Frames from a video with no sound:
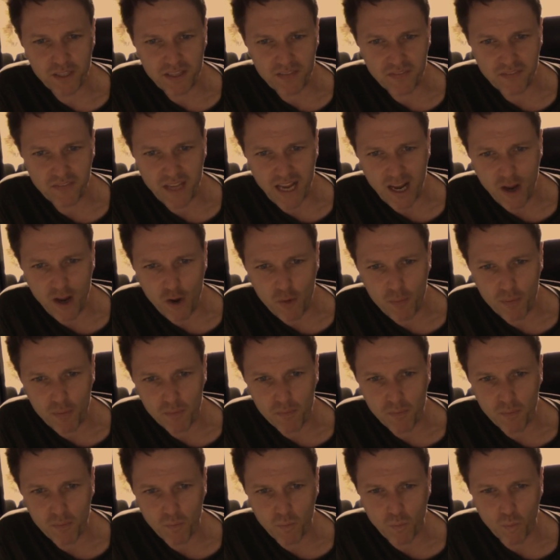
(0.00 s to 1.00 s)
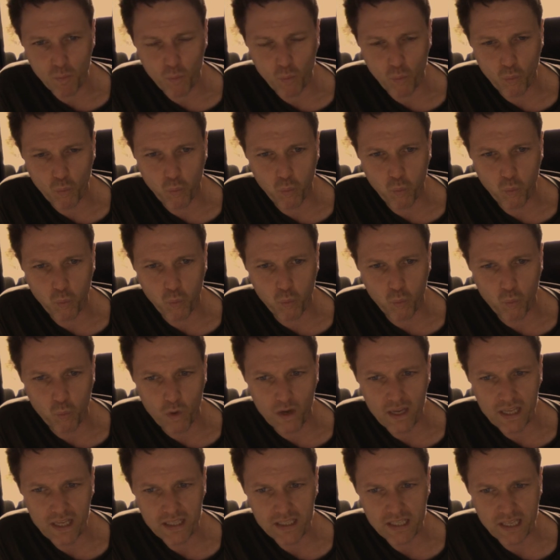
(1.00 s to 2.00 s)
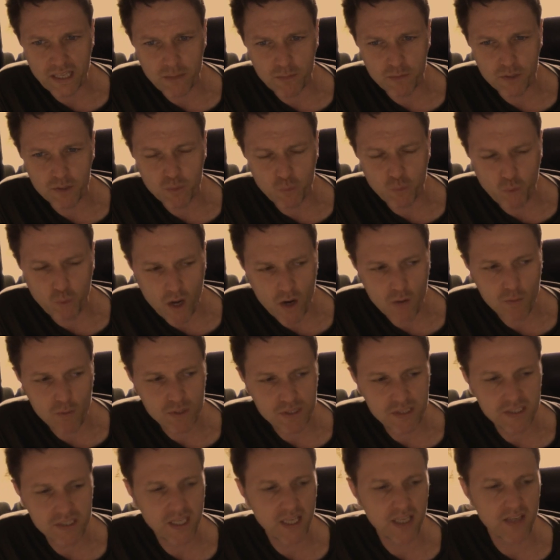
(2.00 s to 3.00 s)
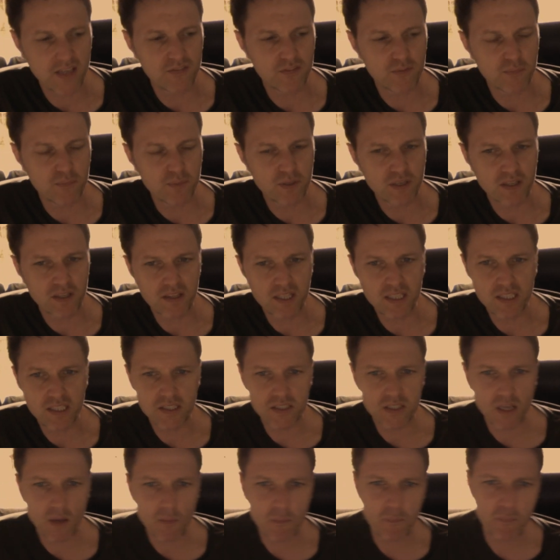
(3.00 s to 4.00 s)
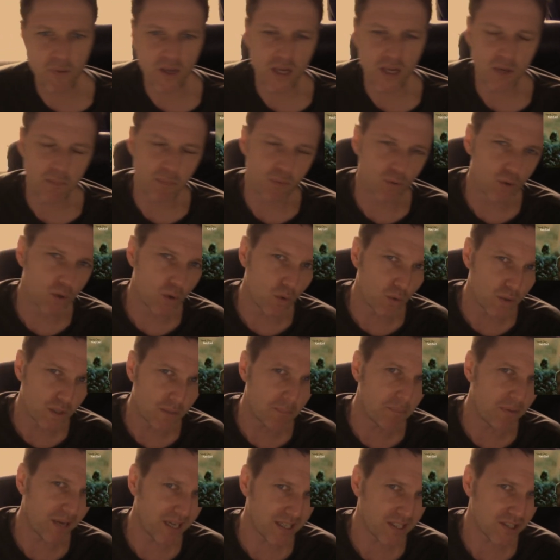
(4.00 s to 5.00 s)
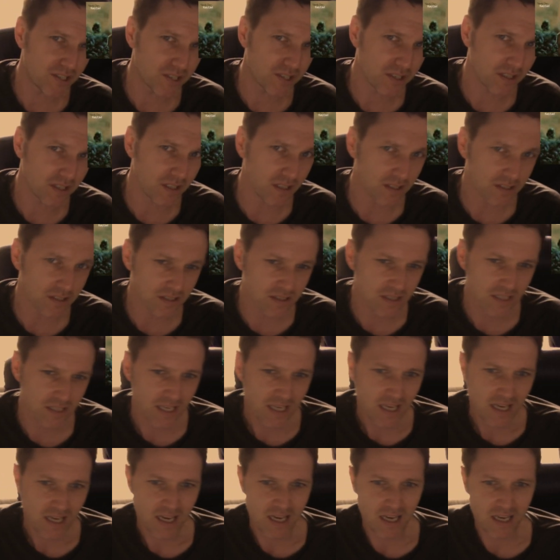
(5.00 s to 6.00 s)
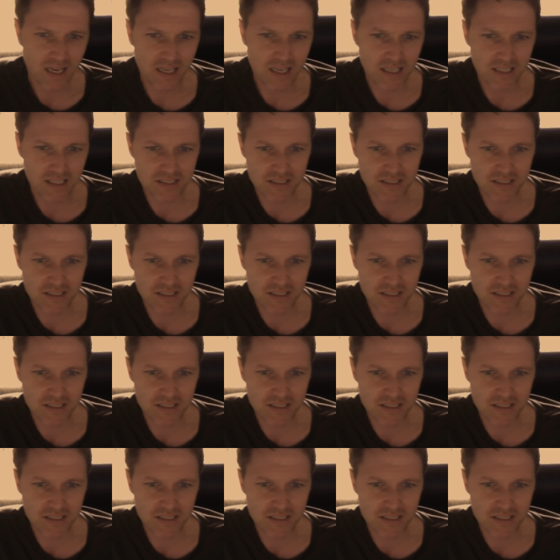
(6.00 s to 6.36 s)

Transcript: album, it was well received, but I think some people called it passionless. And